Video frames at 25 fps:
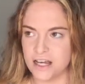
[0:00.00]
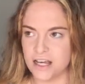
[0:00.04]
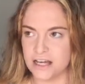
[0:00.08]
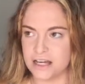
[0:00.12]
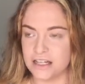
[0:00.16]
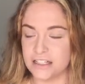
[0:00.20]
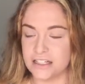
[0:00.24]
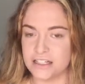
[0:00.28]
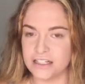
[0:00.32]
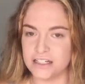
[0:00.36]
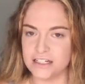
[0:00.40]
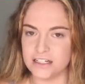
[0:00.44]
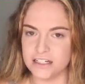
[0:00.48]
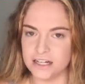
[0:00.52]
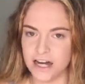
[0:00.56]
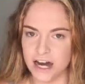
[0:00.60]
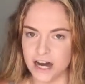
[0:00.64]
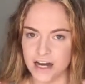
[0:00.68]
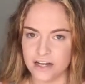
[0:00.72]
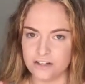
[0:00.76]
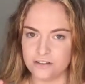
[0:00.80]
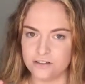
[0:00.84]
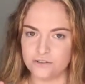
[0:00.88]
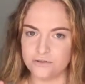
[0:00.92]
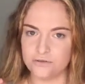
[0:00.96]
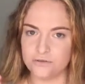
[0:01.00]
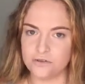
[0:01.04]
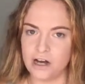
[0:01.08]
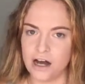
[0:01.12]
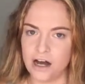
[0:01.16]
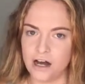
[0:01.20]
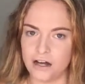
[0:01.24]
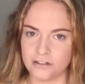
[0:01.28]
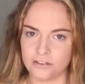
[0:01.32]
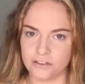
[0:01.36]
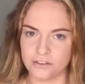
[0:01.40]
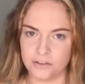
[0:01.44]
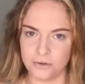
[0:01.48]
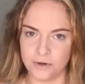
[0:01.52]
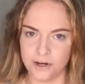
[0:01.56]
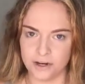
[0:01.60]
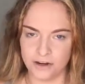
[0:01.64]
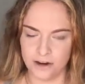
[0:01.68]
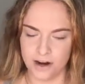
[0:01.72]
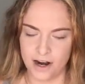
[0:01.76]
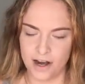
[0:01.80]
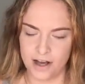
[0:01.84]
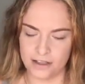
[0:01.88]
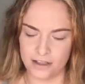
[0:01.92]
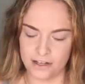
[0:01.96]
I did not do contouring or
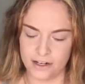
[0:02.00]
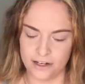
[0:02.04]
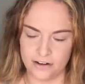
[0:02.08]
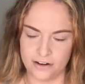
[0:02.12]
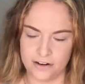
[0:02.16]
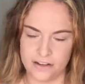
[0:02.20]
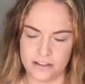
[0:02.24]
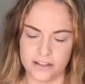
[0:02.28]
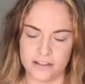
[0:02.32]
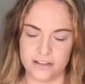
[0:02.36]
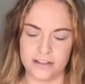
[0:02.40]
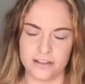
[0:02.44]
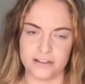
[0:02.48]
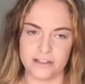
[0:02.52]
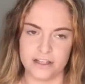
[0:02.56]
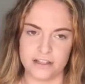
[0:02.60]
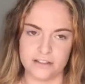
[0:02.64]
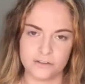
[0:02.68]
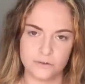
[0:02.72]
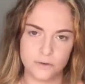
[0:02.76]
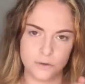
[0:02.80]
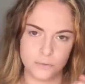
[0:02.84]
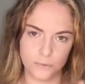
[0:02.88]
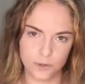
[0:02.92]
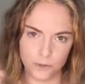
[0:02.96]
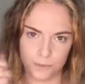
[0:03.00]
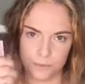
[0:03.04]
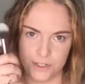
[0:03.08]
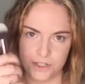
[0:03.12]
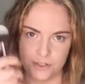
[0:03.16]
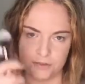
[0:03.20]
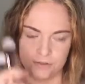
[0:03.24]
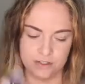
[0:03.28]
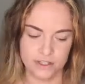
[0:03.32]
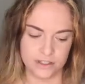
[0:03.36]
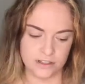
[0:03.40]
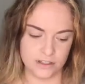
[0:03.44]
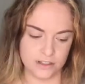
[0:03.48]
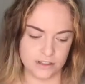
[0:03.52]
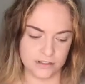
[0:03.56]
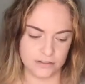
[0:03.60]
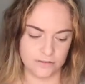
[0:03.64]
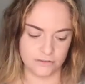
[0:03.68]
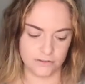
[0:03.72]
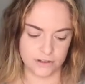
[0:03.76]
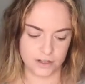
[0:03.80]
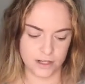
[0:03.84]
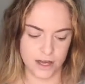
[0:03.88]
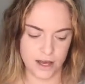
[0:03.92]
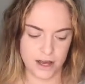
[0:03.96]
highlighting or anything like that, so I will be using these
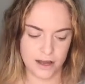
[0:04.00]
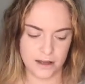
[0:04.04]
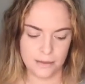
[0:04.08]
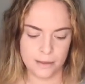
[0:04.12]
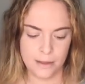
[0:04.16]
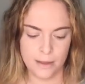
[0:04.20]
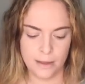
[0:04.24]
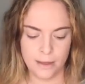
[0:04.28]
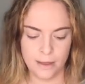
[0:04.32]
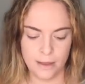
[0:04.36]
for that.